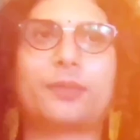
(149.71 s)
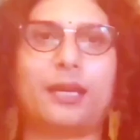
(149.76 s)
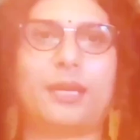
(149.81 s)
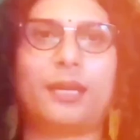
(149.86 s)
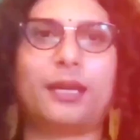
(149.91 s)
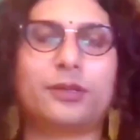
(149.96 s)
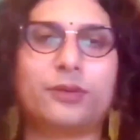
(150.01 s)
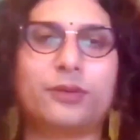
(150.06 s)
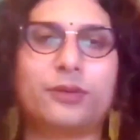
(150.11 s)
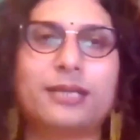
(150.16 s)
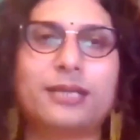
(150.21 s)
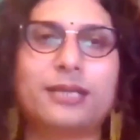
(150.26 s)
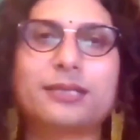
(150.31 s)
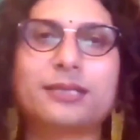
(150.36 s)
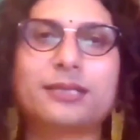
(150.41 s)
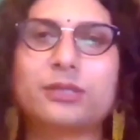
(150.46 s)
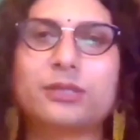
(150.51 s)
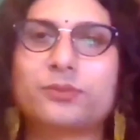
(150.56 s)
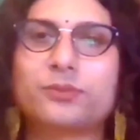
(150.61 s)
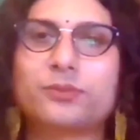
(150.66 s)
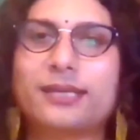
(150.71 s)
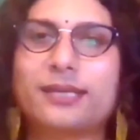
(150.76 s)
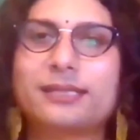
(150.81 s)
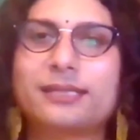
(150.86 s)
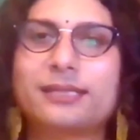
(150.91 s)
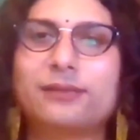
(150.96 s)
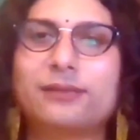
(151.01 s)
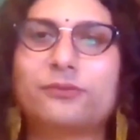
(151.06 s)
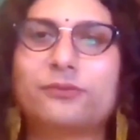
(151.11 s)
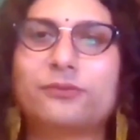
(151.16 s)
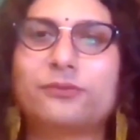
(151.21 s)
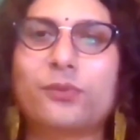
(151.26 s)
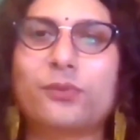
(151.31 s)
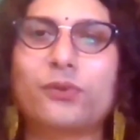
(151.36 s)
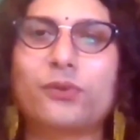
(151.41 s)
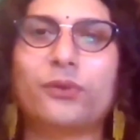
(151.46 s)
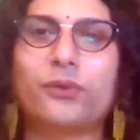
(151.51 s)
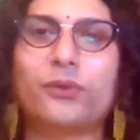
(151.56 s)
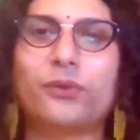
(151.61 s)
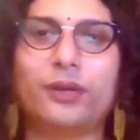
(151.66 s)
And getting into myself
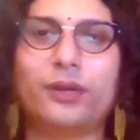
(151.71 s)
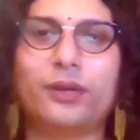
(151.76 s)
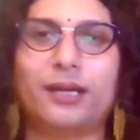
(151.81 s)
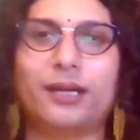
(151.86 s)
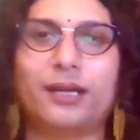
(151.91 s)
more,